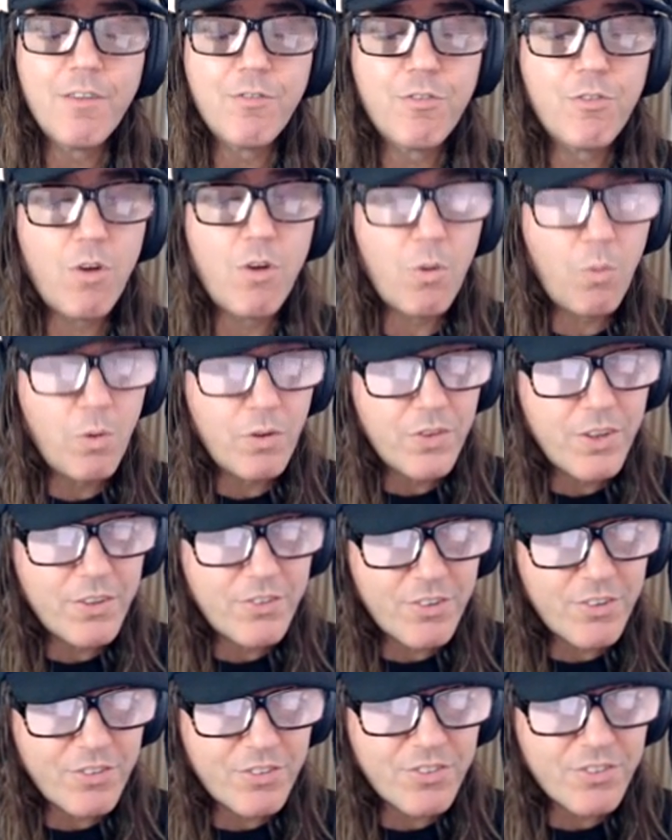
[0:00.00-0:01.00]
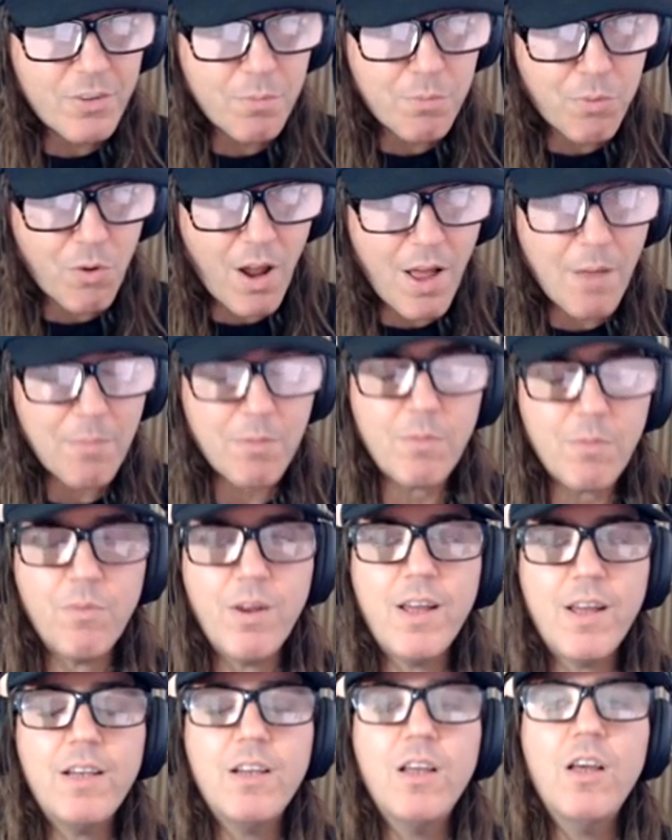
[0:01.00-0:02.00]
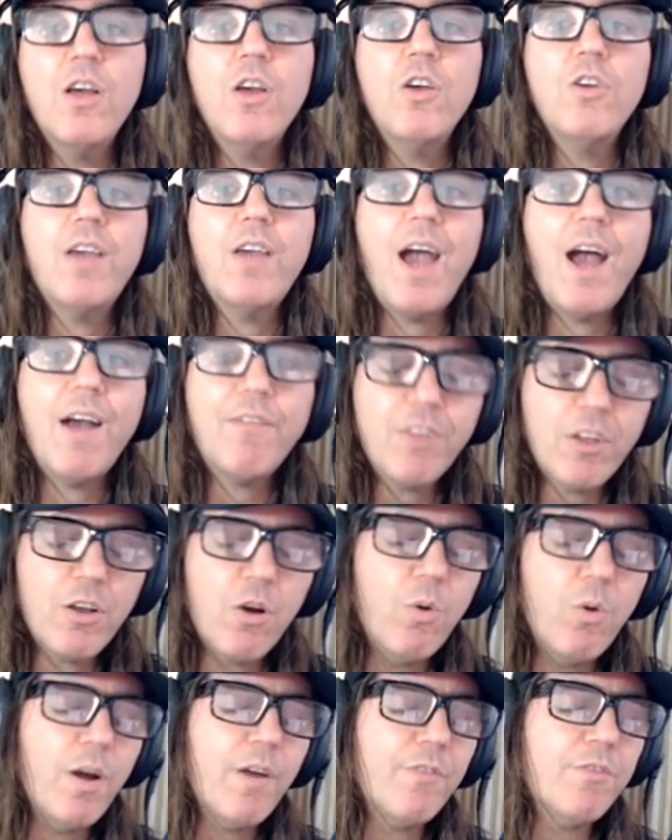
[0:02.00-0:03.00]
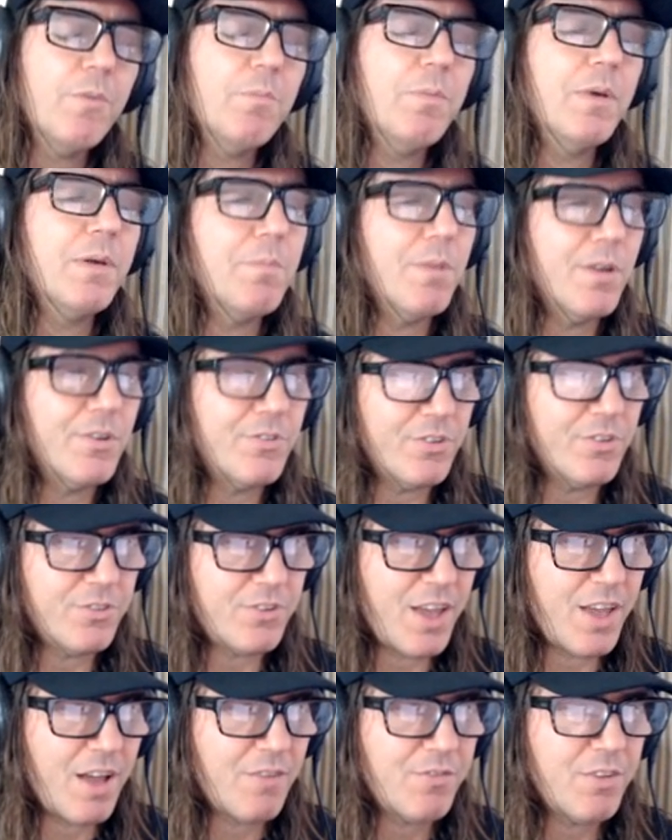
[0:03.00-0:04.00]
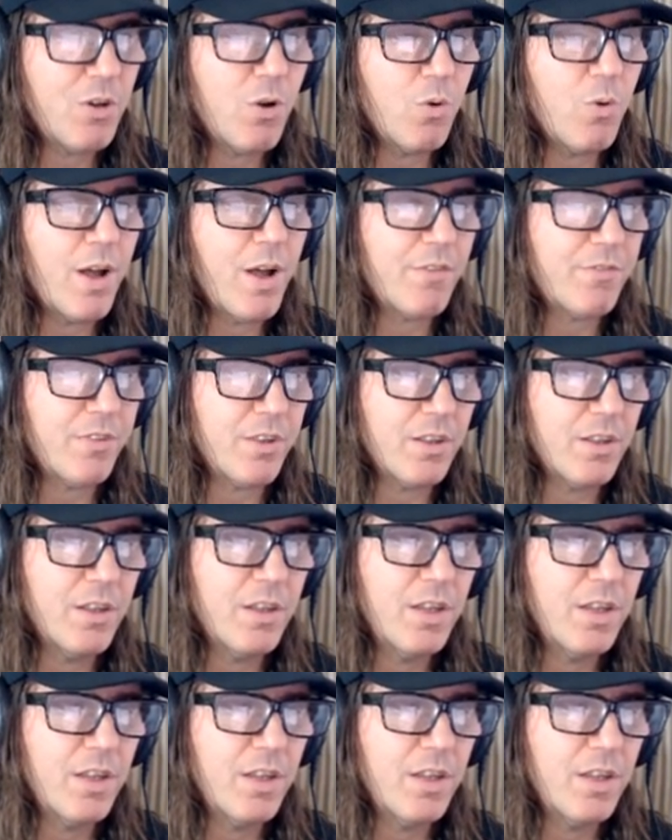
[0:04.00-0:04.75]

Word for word: for all? Well, this is the problem, right? You have to go after big business. You have to go after